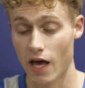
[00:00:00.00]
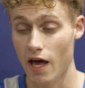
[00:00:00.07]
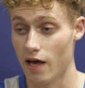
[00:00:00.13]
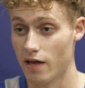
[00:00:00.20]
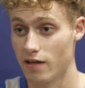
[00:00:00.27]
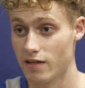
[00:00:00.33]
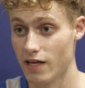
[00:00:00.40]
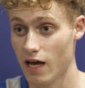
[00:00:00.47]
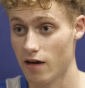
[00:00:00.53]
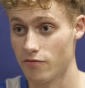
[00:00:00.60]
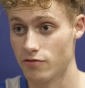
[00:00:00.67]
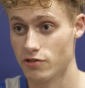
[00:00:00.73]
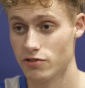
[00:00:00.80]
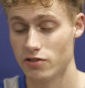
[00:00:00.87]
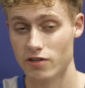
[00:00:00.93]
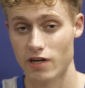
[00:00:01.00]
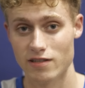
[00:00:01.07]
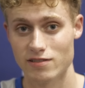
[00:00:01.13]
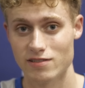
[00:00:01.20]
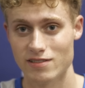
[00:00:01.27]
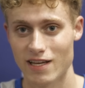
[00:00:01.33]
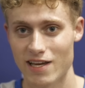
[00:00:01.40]
Yeah, for sure.
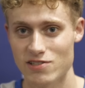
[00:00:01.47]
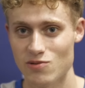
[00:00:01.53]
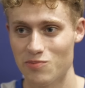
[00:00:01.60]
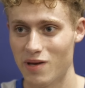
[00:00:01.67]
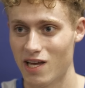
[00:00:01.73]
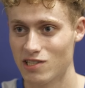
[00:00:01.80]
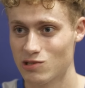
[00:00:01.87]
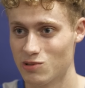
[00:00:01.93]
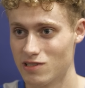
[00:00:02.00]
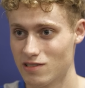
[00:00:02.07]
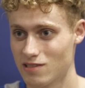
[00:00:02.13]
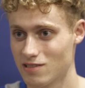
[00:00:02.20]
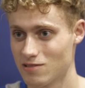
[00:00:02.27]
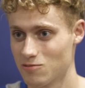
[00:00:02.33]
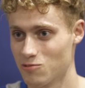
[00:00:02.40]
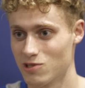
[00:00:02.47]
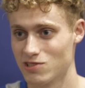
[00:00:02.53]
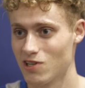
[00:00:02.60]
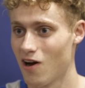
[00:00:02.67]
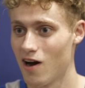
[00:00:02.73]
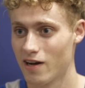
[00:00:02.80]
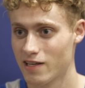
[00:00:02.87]
As a bench, we're
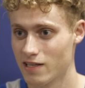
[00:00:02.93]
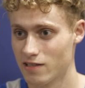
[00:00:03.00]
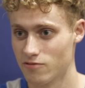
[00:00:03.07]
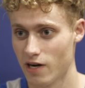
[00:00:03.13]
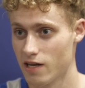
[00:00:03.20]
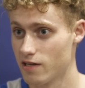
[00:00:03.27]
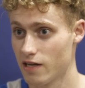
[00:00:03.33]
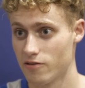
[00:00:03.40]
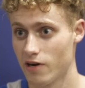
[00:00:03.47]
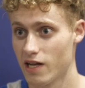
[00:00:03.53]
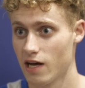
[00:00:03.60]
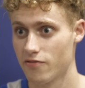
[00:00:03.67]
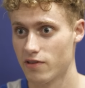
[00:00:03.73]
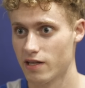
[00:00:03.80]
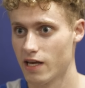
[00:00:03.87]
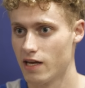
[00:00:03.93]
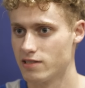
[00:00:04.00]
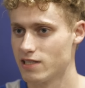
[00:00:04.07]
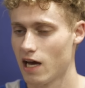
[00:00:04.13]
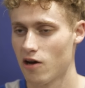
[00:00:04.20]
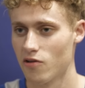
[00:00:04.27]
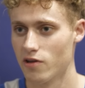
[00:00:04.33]
talking right off the
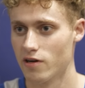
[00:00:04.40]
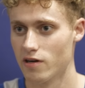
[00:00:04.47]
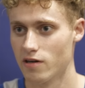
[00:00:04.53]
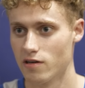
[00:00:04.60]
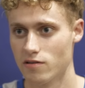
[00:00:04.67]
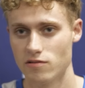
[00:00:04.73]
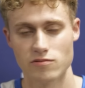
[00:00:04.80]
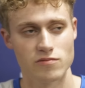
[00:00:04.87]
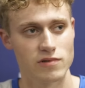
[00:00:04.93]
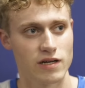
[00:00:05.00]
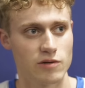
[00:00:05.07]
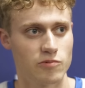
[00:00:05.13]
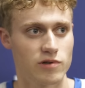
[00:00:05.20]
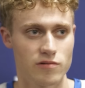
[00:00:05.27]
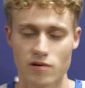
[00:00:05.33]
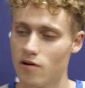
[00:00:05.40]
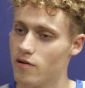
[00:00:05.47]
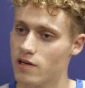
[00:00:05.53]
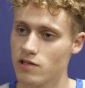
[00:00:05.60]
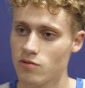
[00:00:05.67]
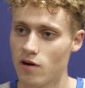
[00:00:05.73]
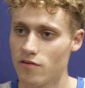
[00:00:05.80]
gates how they're, when we're
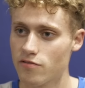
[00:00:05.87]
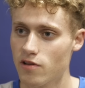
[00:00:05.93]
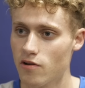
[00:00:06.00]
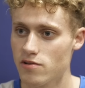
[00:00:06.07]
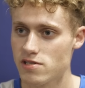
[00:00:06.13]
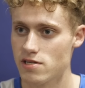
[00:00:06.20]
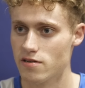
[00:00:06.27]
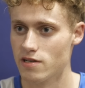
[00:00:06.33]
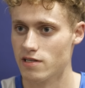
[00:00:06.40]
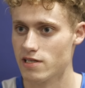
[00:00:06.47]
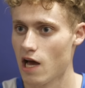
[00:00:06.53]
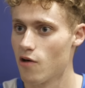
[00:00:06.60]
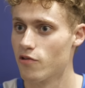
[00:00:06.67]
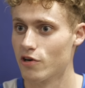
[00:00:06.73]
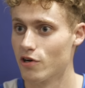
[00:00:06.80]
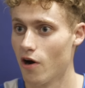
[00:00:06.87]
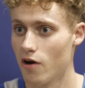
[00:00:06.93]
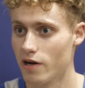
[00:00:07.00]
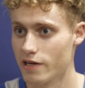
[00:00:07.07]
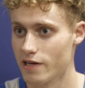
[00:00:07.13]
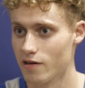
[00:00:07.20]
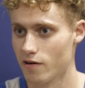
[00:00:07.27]
going into our flow series, how they're
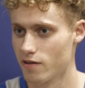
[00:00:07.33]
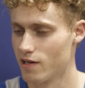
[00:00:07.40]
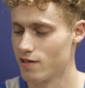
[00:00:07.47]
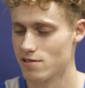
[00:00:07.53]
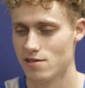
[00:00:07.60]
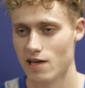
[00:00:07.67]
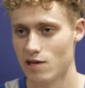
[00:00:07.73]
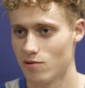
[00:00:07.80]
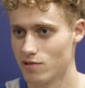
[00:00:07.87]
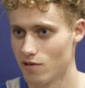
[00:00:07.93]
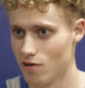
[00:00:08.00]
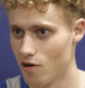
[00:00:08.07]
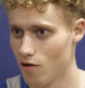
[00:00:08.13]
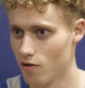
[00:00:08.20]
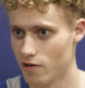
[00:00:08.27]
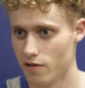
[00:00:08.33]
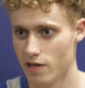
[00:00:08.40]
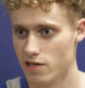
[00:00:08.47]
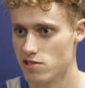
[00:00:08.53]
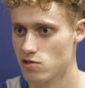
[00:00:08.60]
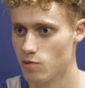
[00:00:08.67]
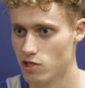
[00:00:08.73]
guarding it. Are they staying with their own? Are
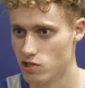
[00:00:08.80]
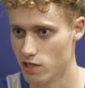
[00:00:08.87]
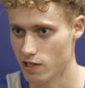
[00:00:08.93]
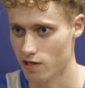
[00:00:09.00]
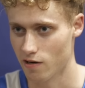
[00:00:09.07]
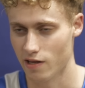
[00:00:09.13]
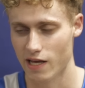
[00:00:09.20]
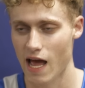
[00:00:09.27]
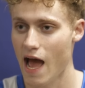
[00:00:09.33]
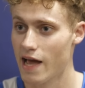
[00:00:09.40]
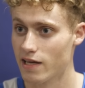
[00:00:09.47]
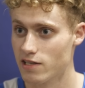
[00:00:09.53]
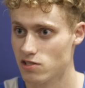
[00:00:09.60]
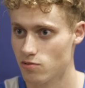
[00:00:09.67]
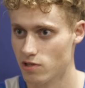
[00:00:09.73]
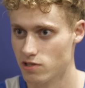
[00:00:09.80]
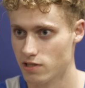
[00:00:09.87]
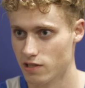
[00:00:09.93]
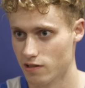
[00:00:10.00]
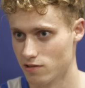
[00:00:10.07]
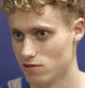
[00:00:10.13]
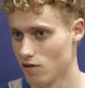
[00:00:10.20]
they switching? Are they Aggie
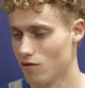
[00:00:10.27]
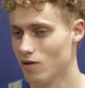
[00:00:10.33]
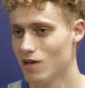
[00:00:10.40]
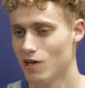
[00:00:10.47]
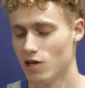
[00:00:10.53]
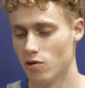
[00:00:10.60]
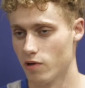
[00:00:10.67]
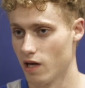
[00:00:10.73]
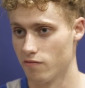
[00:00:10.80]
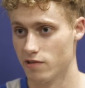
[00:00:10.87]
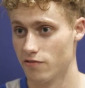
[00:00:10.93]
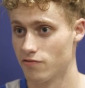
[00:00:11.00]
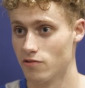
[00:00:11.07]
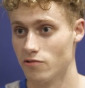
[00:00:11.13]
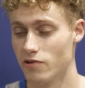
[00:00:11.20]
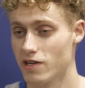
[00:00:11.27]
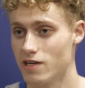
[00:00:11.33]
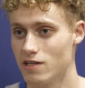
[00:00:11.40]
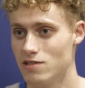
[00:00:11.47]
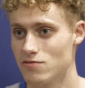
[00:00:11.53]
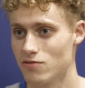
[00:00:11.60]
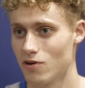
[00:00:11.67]
switching? So we have different
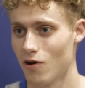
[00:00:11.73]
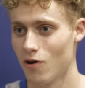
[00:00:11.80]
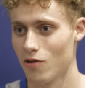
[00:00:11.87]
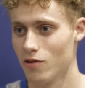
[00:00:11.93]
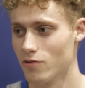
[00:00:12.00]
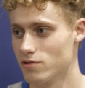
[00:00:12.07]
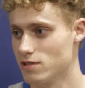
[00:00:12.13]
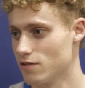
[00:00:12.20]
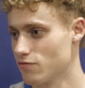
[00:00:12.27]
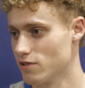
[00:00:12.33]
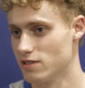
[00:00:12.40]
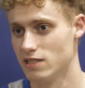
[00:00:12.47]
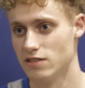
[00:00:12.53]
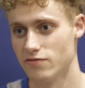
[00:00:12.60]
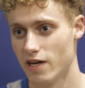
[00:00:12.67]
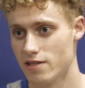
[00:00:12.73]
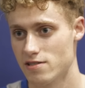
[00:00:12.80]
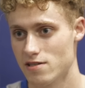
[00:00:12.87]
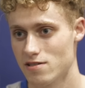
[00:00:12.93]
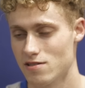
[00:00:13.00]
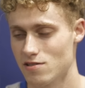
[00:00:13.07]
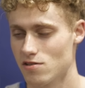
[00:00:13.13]
reads for all those different
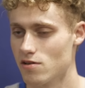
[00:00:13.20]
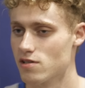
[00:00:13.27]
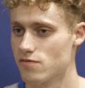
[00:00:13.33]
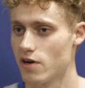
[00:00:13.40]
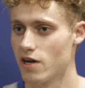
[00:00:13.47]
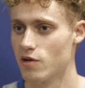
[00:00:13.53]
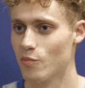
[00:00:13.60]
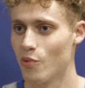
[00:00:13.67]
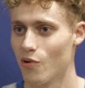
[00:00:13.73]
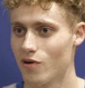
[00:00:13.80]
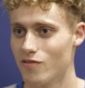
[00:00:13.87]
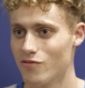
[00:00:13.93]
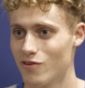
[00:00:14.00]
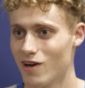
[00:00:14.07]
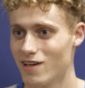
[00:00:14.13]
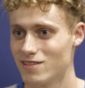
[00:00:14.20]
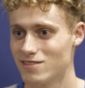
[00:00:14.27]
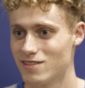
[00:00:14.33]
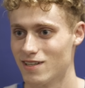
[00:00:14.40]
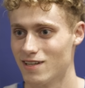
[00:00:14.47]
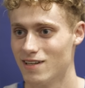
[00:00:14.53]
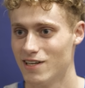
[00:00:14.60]
defenses, and so it's very important for us
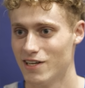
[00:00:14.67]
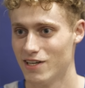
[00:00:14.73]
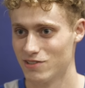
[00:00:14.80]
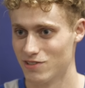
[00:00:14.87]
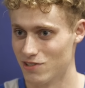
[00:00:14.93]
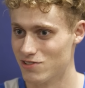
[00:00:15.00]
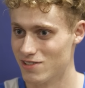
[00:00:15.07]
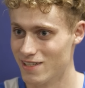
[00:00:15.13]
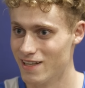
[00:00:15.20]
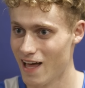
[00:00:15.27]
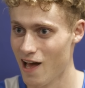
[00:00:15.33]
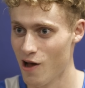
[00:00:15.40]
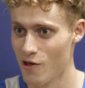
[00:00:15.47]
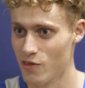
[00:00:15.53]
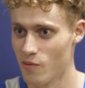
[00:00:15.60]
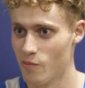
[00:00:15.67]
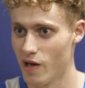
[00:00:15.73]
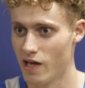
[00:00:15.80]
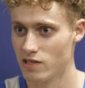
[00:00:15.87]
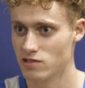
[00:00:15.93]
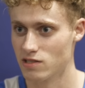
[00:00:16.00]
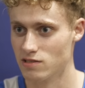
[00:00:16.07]
to see that on the
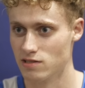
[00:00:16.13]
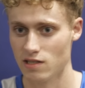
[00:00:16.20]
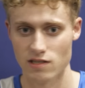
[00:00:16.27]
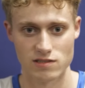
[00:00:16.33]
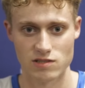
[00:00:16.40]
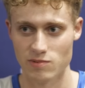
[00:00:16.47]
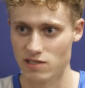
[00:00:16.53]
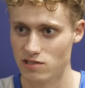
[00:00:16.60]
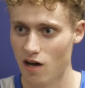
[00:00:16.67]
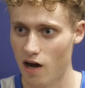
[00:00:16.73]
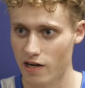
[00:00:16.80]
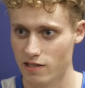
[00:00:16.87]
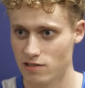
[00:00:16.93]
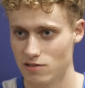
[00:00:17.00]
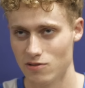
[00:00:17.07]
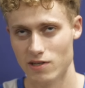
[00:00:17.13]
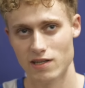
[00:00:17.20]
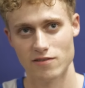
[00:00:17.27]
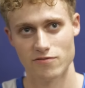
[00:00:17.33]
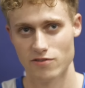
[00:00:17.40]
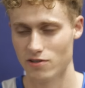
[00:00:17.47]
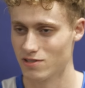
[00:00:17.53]
bench and to be talking to
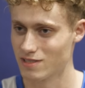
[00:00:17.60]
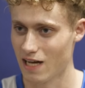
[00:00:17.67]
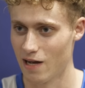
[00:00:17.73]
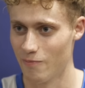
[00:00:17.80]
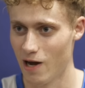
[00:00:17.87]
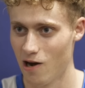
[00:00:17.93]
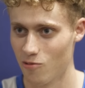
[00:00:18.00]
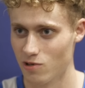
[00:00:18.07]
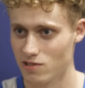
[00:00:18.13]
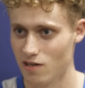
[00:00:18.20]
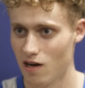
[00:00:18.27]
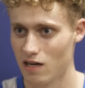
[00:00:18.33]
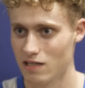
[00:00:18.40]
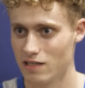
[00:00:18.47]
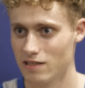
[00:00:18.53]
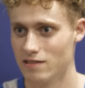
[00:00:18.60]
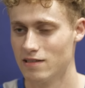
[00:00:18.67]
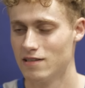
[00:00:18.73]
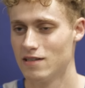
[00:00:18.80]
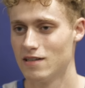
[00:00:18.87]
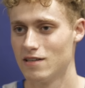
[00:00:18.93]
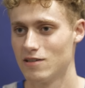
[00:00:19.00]
it. First time out, we're talking
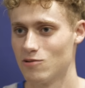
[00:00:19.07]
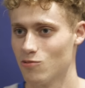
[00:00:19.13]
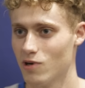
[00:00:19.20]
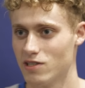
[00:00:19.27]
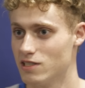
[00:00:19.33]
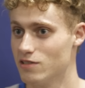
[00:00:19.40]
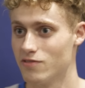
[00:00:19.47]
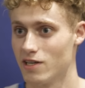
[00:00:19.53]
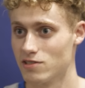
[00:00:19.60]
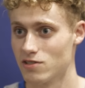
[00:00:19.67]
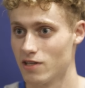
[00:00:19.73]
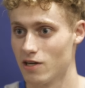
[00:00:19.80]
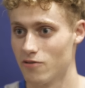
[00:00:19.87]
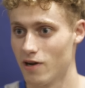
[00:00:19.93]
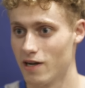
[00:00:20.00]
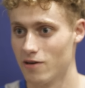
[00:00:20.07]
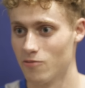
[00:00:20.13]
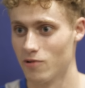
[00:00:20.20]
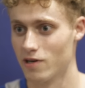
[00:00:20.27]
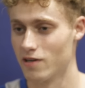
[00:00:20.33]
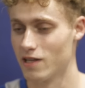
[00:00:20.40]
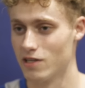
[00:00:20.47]
what defense are they running,
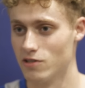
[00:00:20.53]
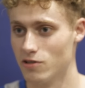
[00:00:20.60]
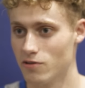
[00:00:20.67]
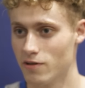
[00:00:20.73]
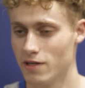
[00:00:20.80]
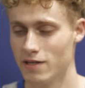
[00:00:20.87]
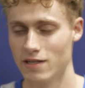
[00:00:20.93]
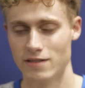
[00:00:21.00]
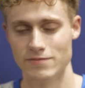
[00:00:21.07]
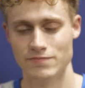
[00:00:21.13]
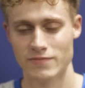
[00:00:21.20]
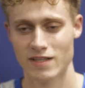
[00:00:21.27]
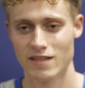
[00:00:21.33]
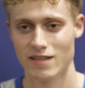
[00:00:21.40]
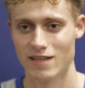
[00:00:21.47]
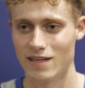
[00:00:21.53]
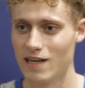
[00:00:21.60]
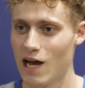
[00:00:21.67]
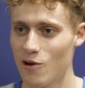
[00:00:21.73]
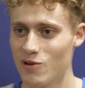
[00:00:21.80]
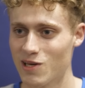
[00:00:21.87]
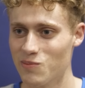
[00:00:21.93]
what are they doing, and
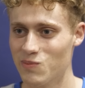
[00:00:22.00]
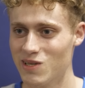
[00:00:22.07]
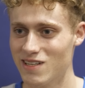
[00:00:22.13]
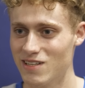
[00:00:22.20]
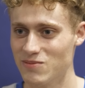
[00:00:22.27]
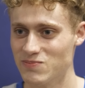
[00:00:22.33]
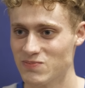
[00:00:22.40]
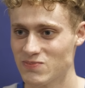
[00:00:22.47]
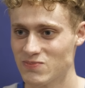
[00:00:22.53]
how we can beat it.